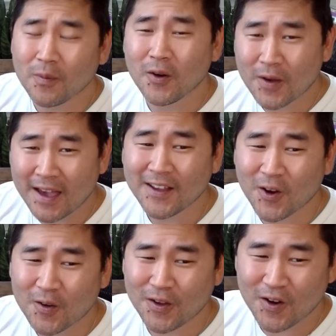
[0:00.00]
okay?
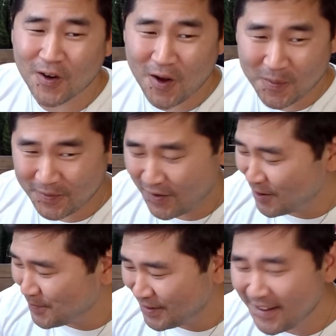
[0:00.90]
Your home
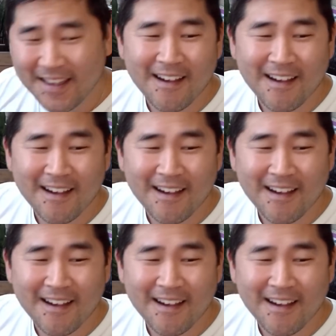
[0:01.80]
environment.